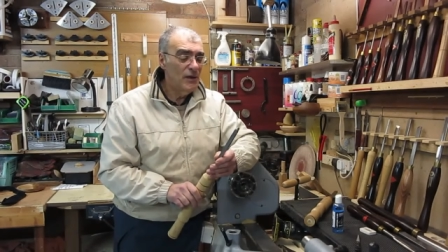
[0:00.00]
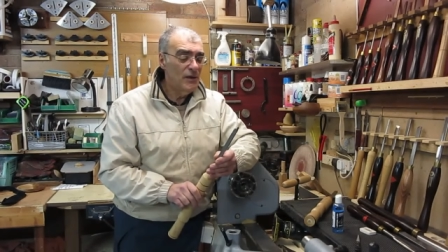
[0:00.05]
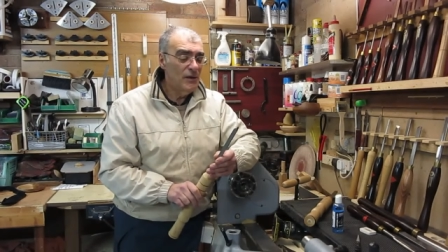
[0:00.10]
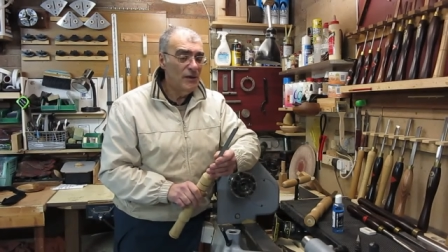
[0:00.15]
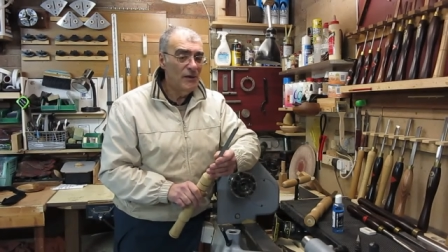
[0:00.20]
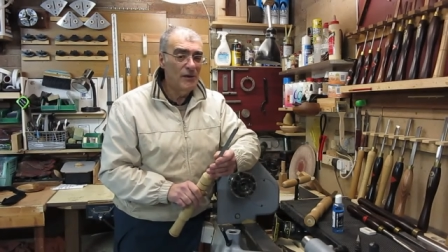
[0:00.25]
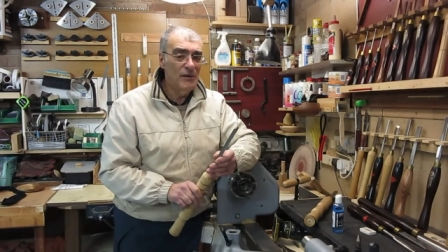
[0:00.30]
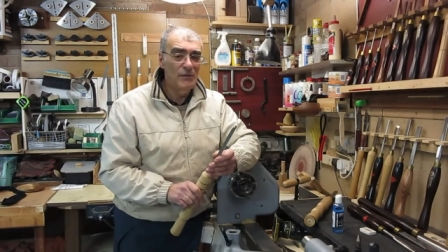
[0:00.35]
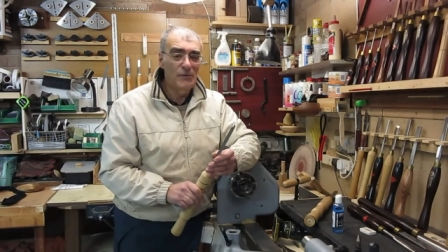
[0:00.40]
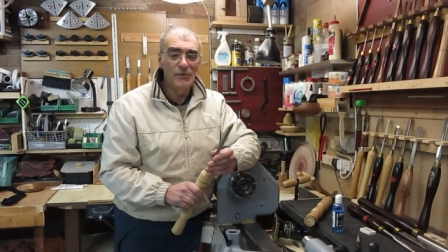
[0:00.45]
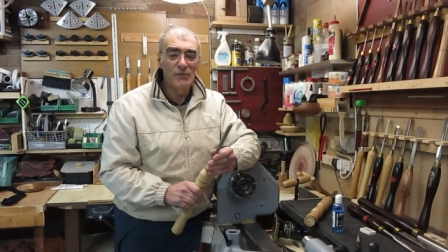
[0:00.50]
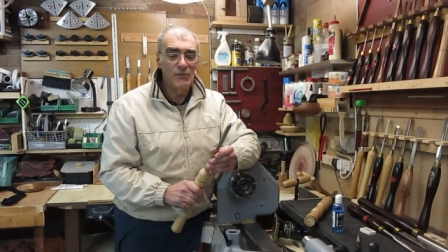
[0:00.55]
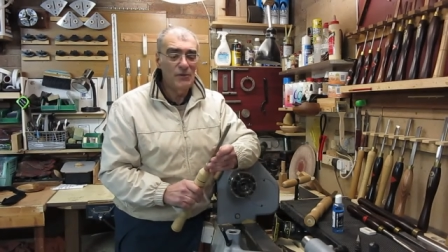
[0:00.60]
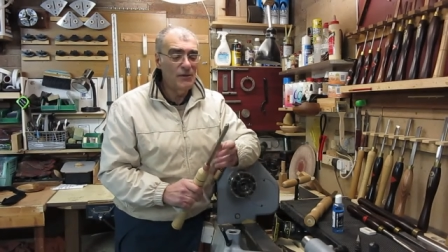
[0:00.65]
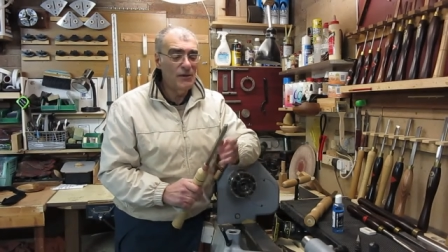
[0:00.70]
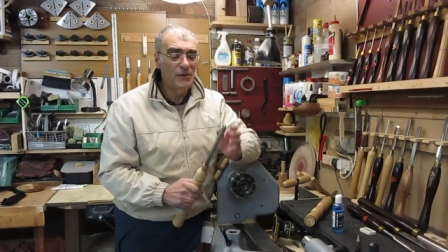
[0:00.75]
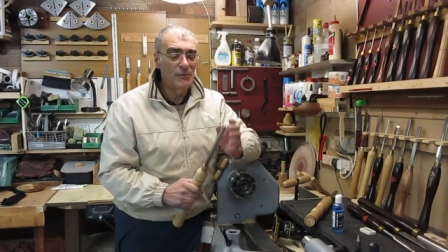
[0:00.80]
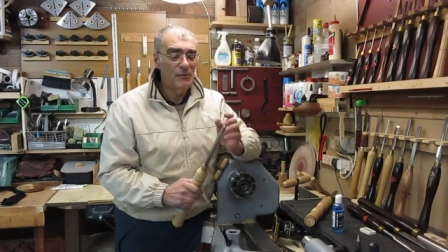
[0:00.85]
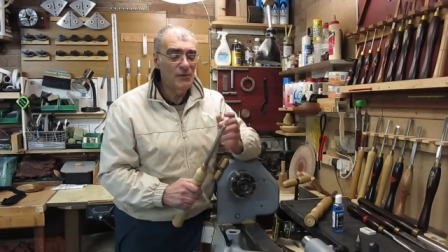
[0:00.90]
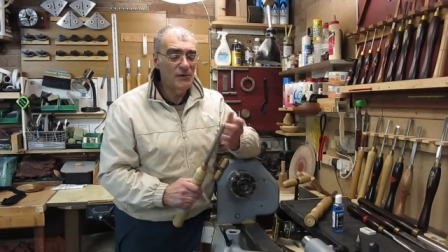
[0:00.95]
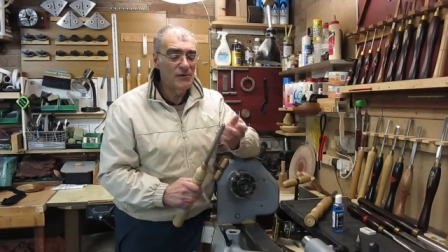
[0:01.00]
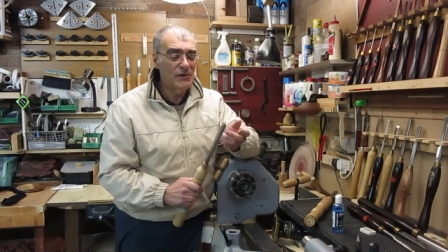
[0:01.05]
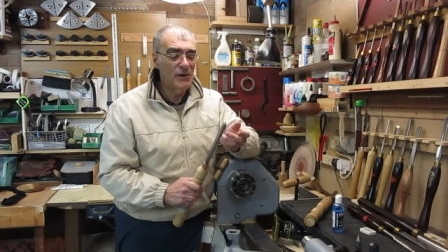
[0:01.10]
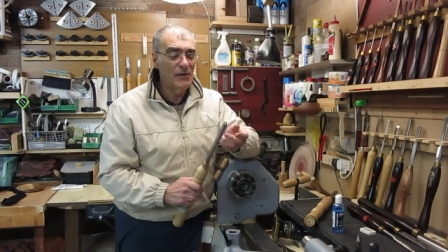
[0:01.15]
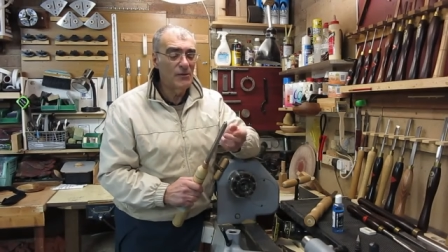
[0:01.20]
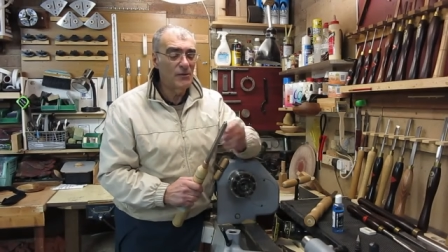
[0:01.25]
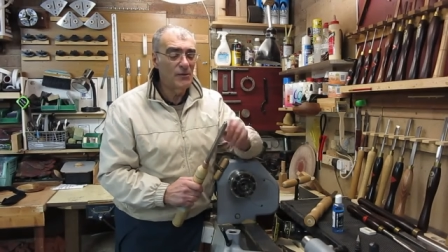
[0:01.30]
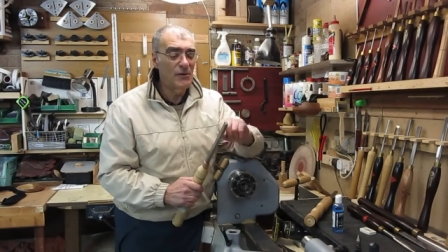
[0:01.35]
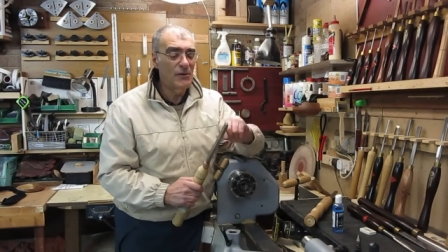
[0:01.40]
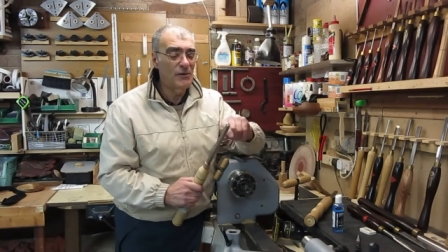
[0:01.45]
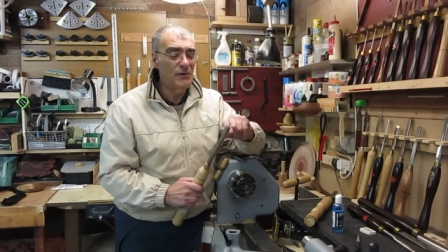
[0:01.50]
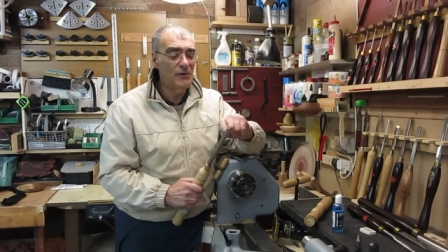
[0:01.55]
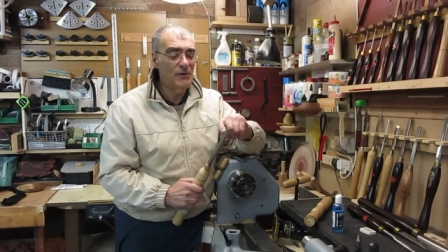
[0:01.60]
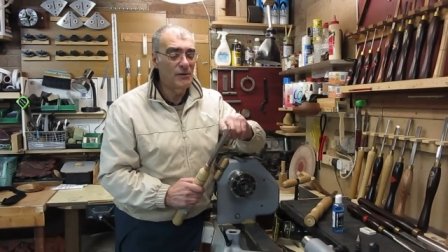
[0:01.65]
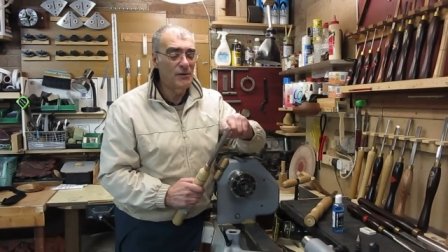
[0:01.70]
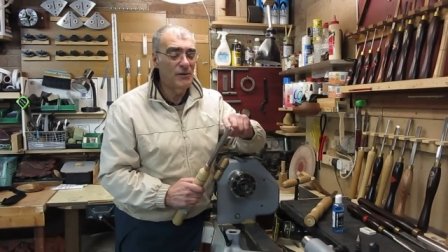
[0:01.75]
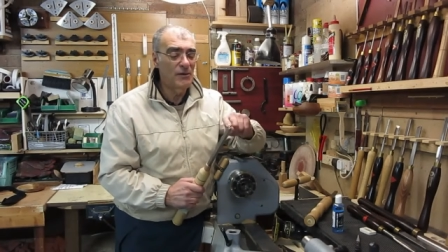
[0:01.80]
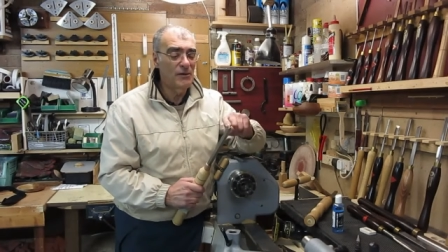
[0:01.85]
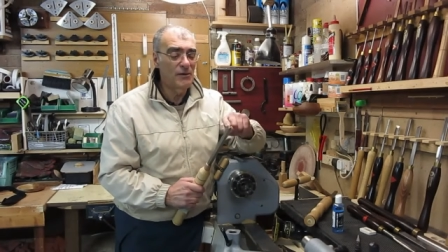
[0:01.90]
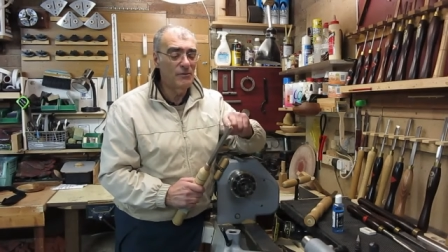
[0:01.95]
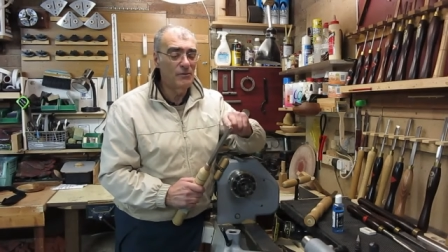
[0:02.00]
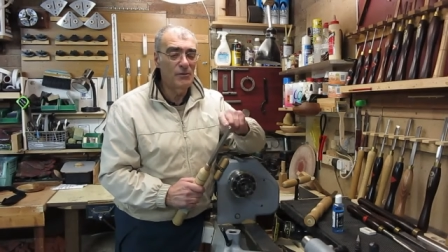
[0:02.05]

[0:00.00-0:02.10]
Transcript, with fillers: Um, if you get a bit of dowling, uh,